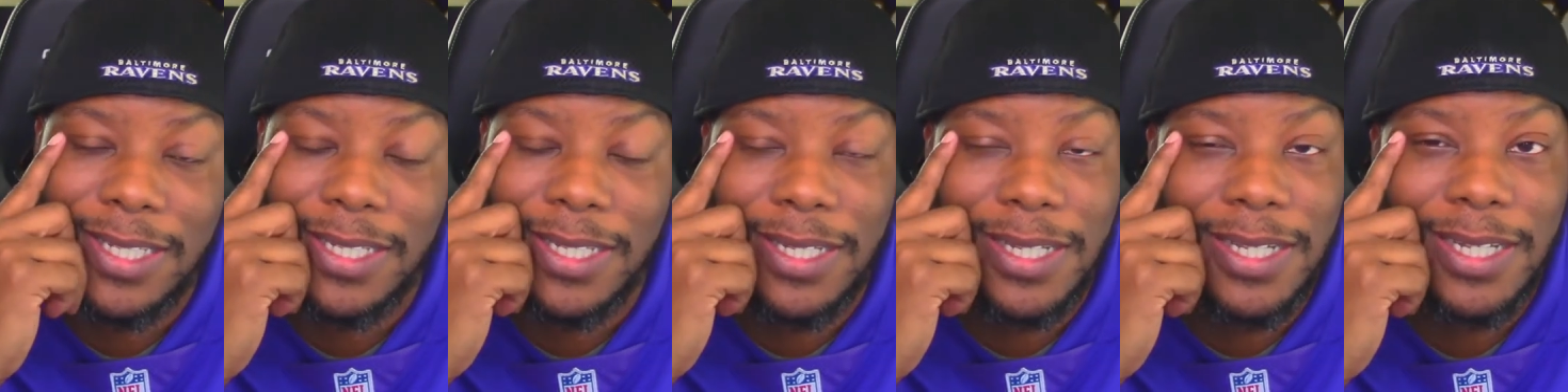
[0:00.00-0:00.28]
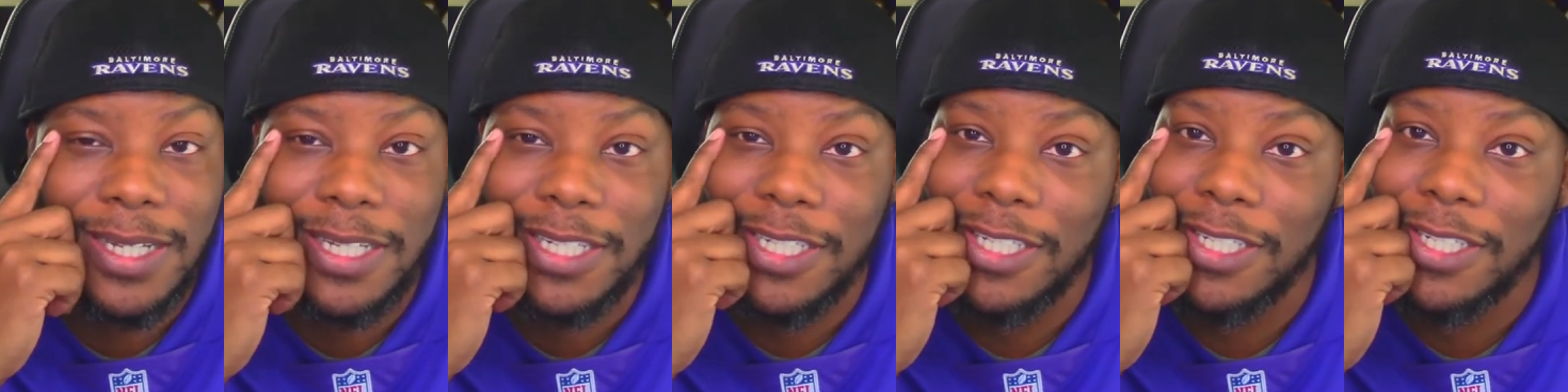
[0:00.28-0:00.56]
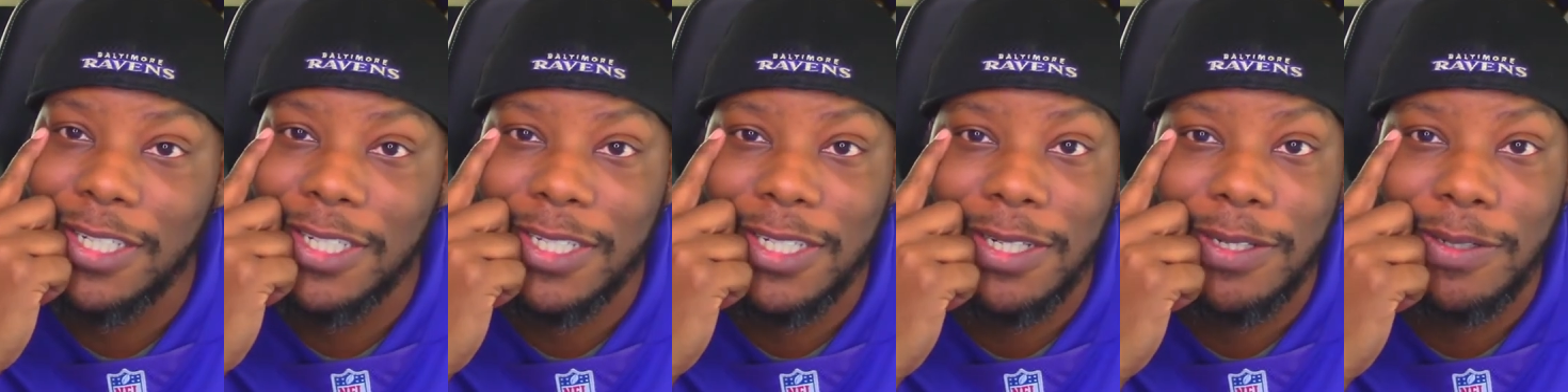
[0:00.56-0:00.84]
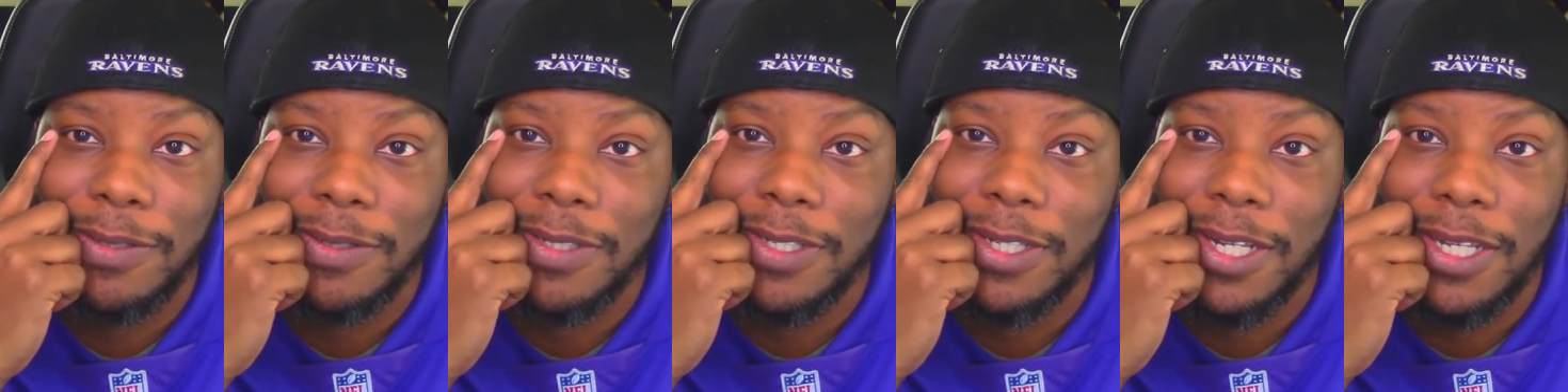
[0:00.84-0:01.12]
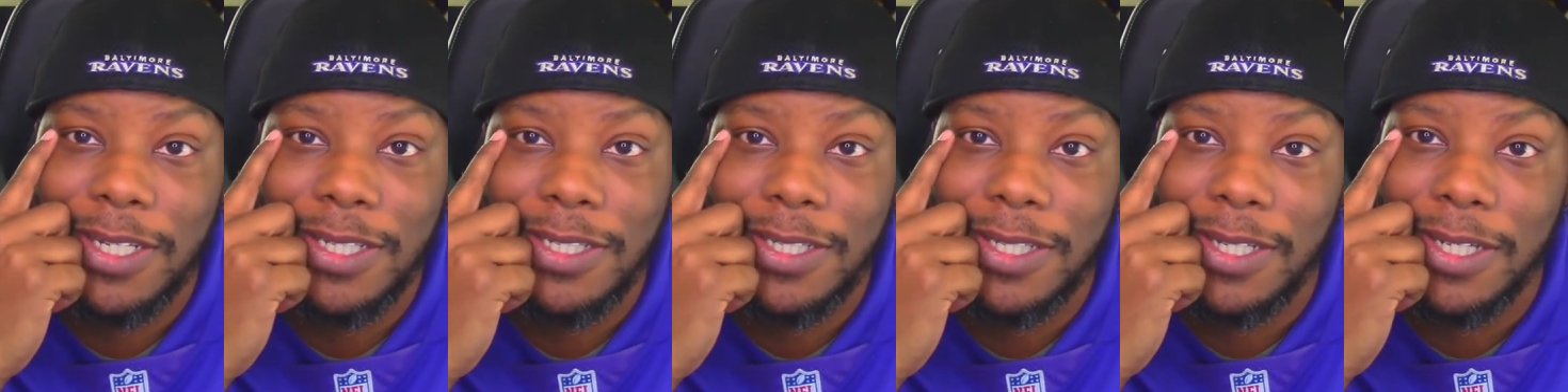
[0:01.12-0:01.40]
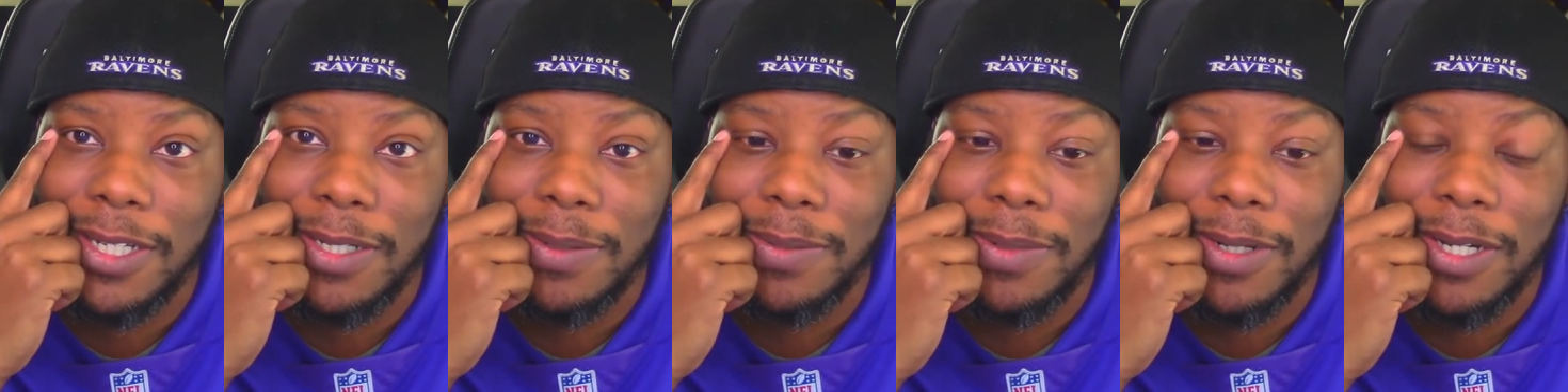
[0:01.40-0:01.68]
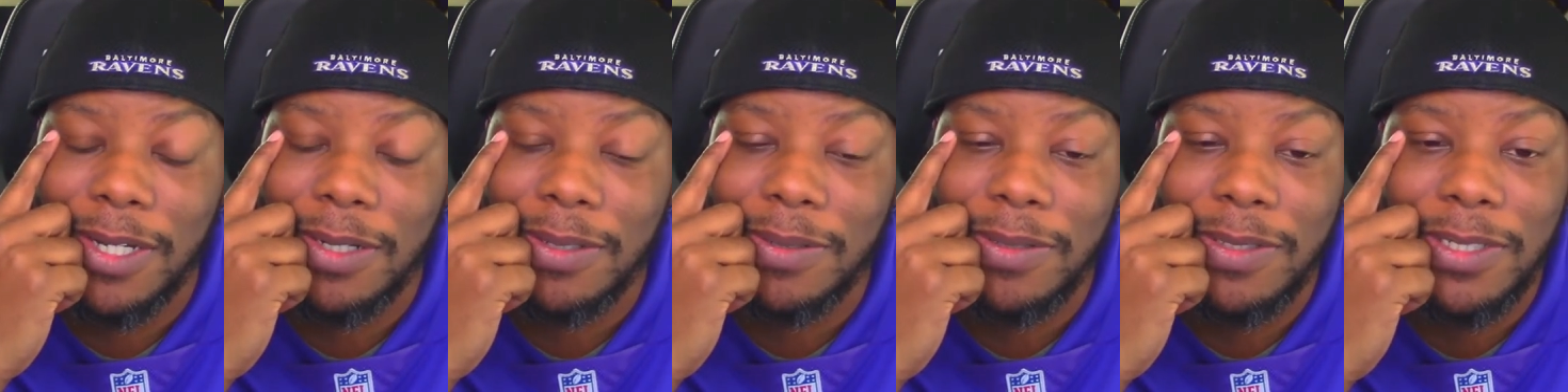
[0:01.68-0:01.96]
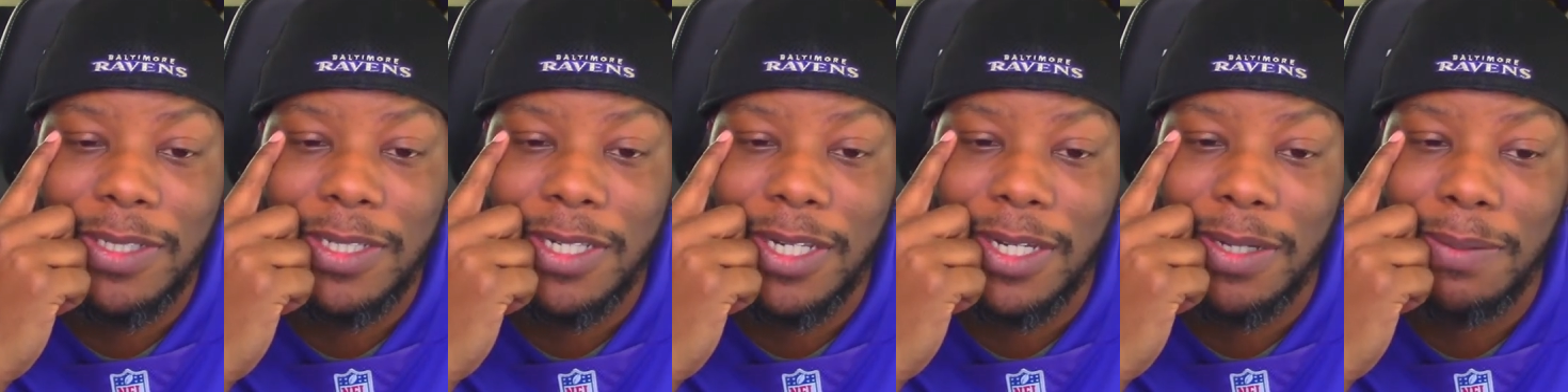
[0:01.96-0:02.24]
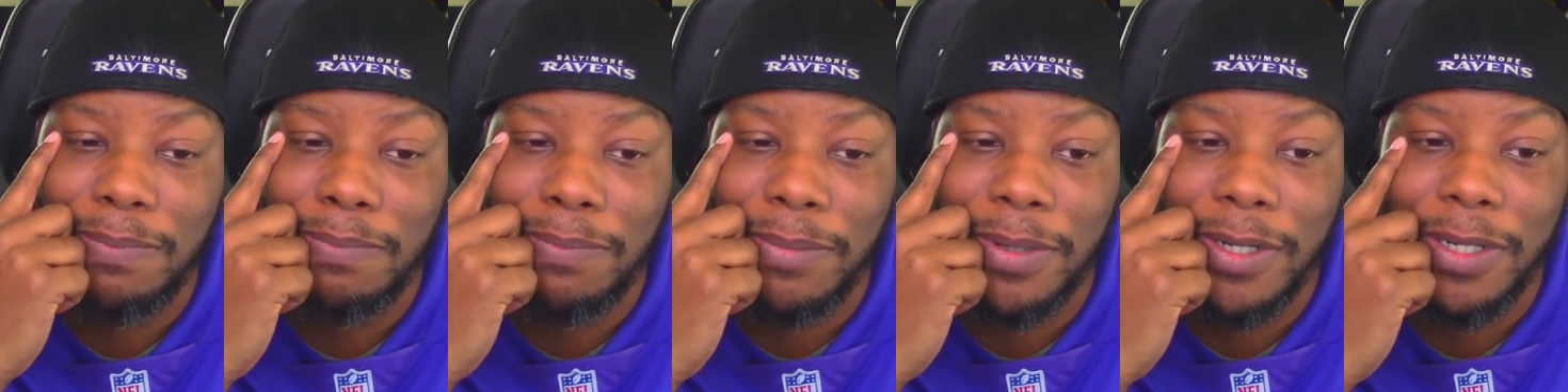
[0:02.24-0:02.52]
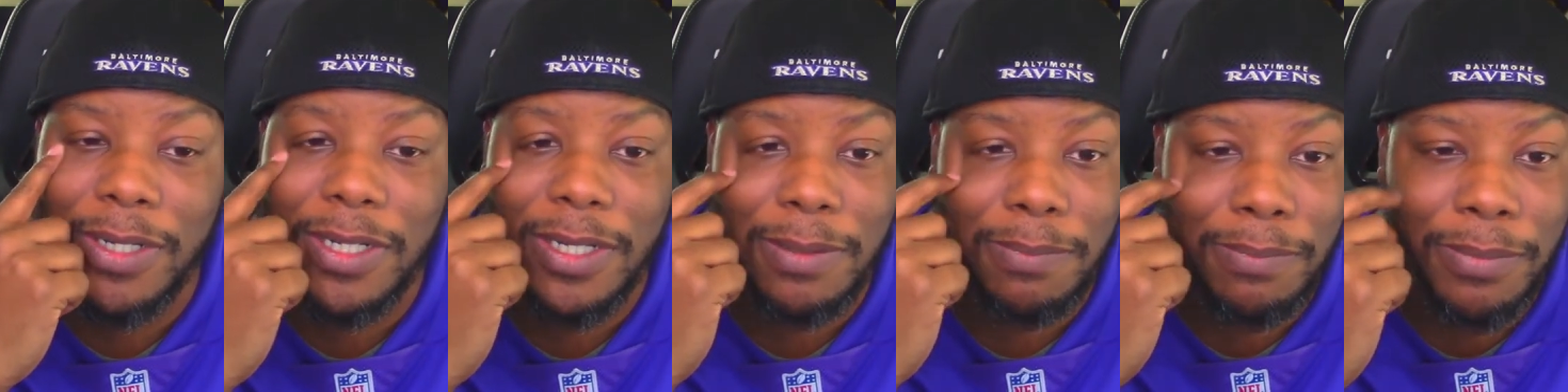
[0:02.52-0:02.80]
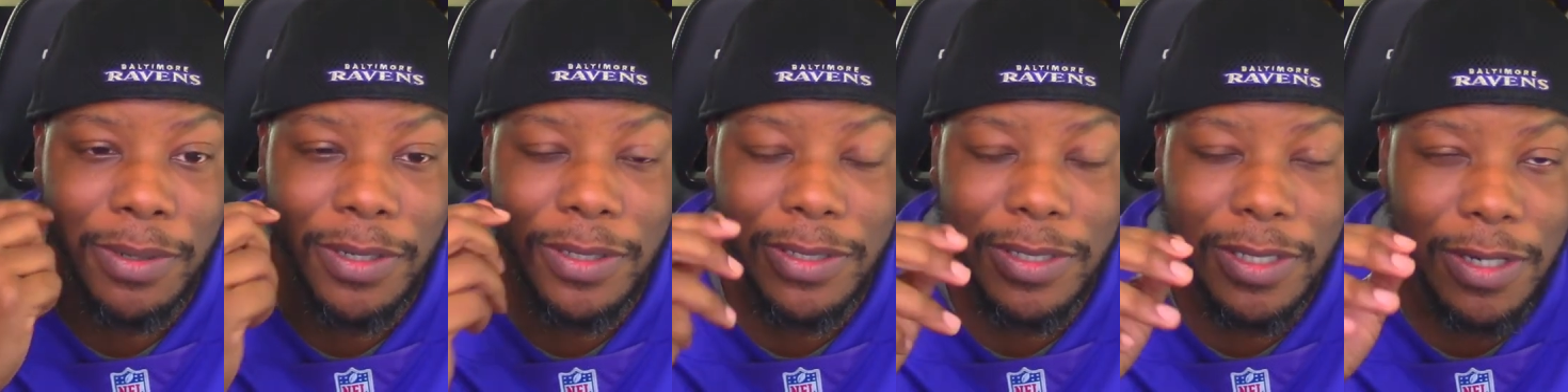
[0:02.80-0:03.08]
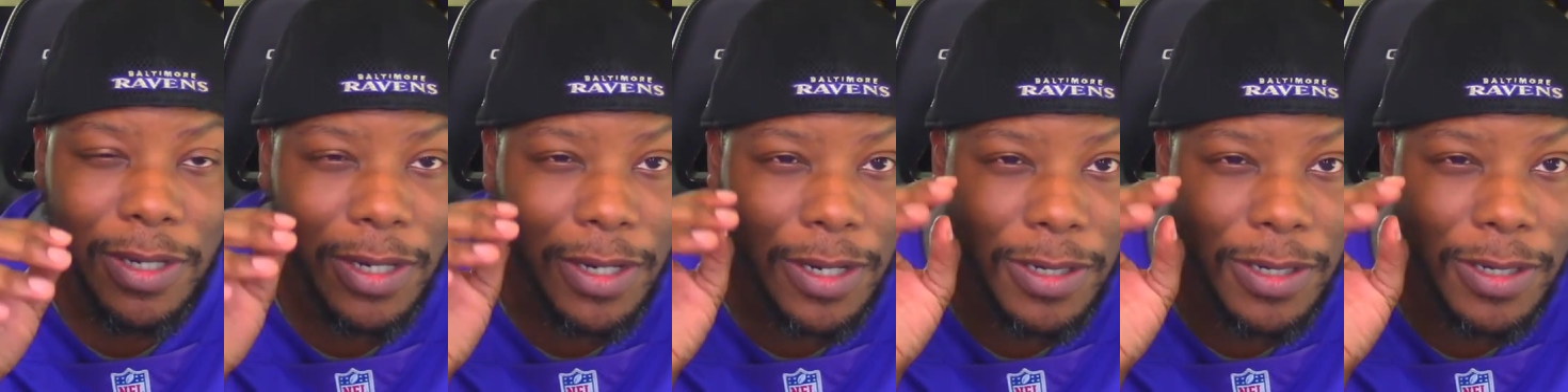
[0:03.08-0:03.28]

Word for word: he's just losing that step. I don't see that burst